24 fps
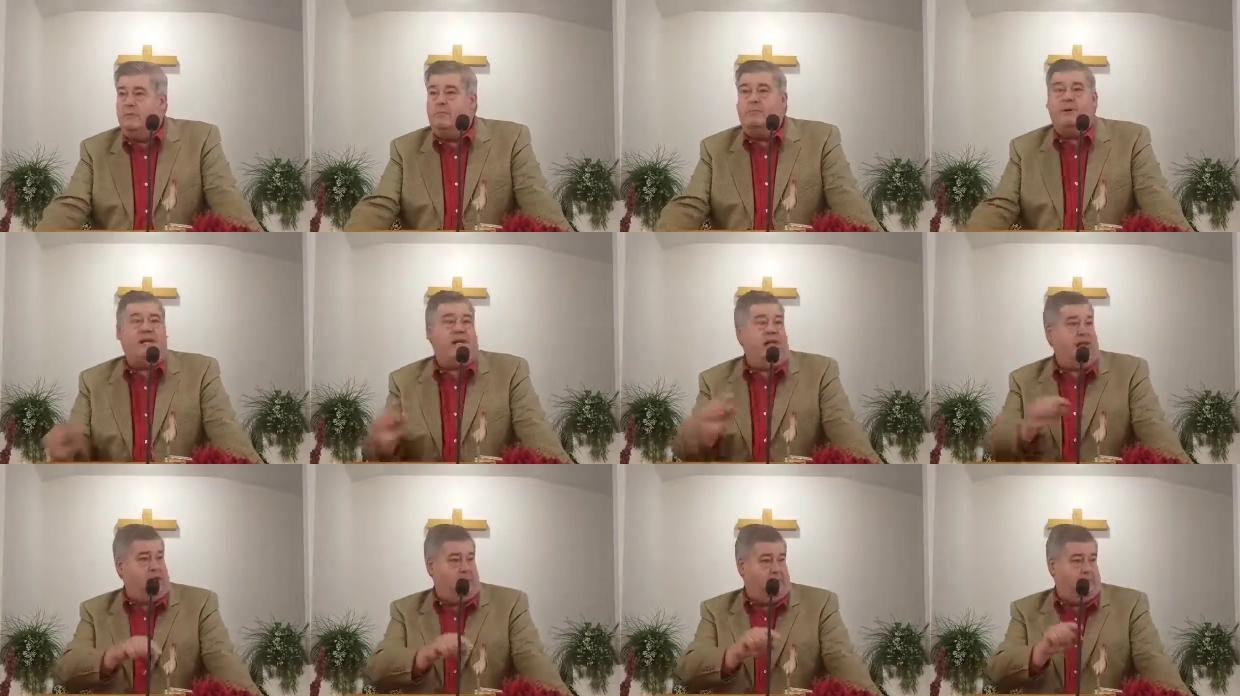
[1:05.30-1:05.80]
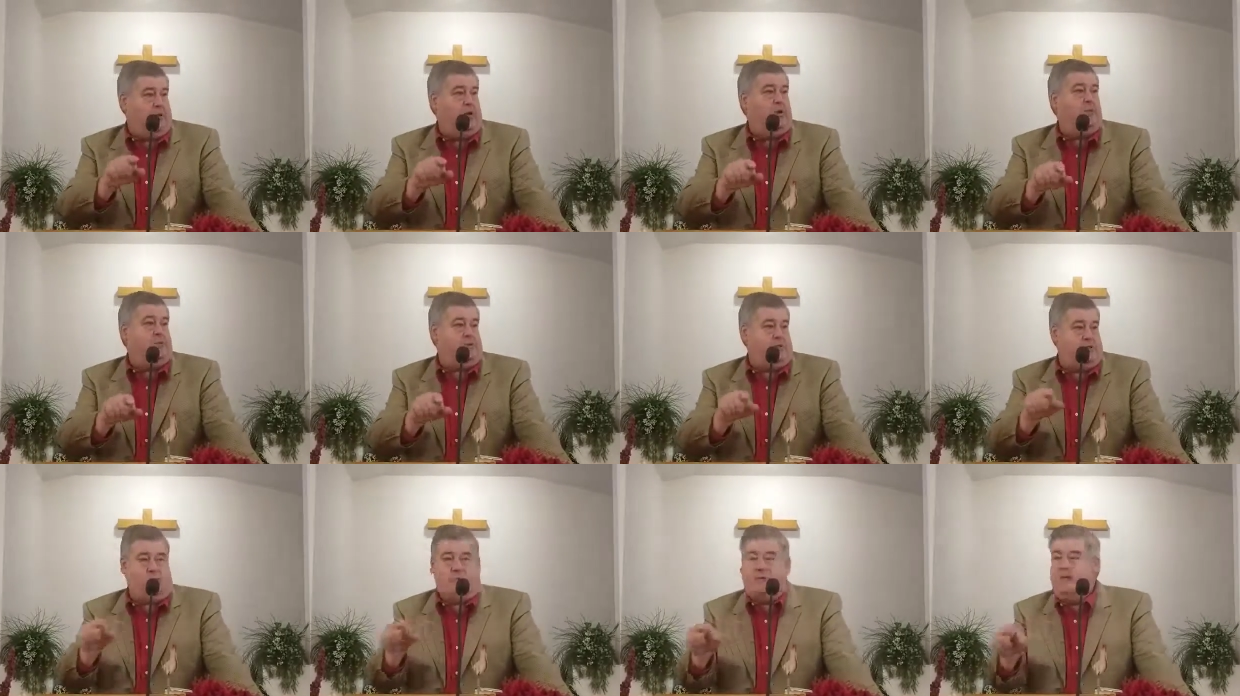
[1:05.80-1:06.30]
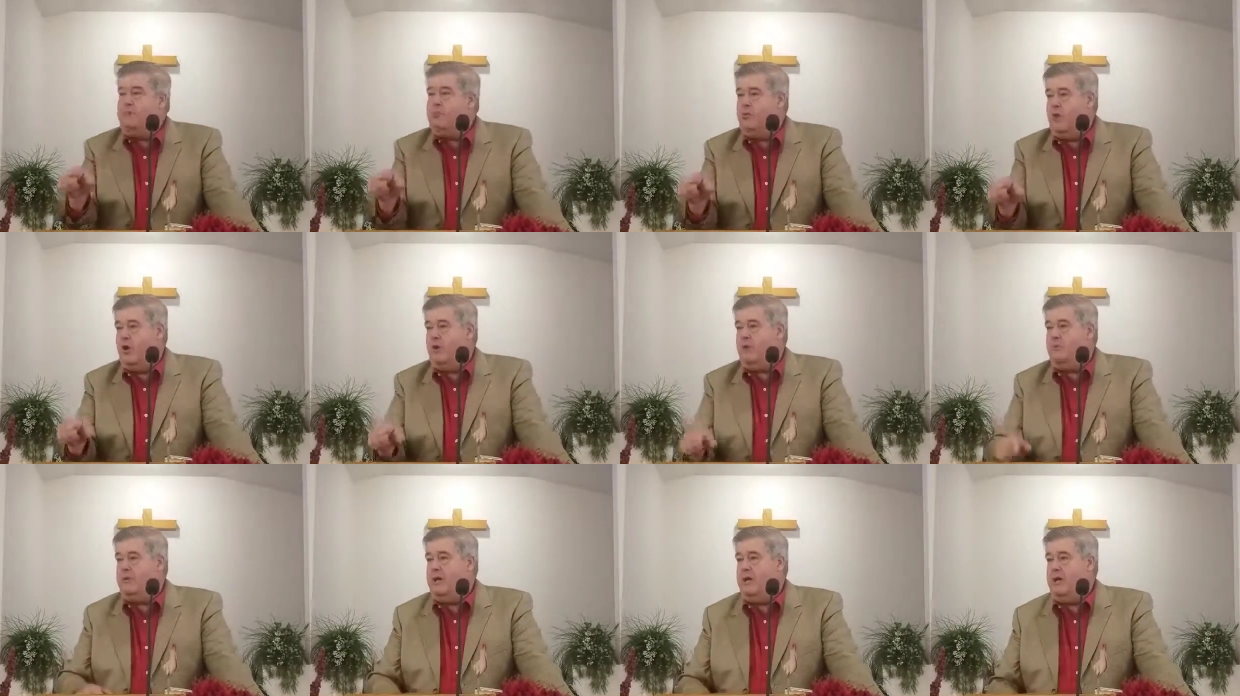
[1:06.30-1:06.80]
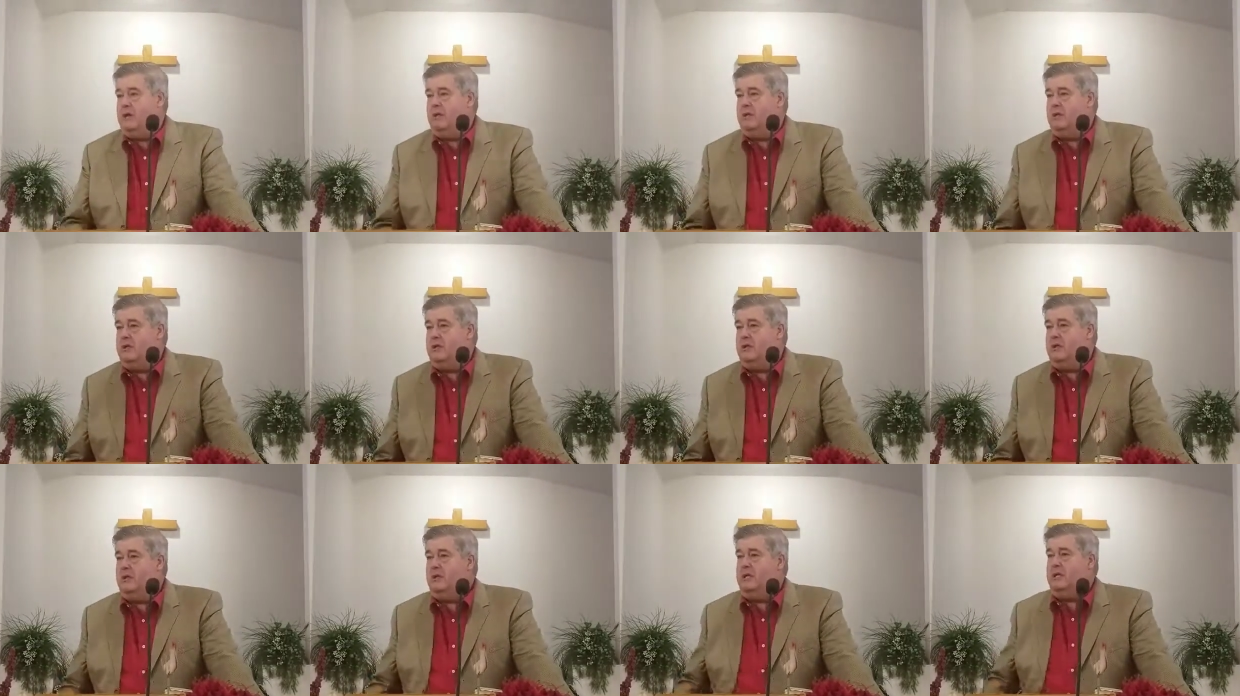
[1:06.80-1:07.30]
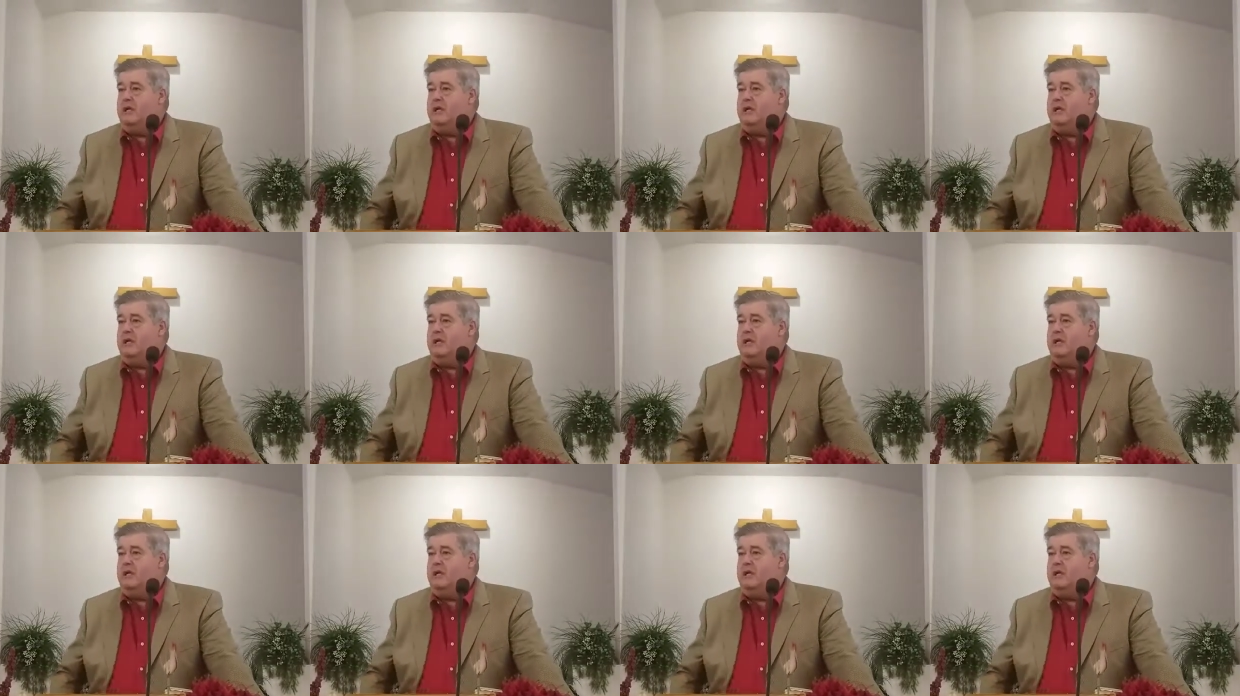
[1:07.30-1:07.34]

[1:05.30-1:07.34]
But he had a purpose when he brought them out.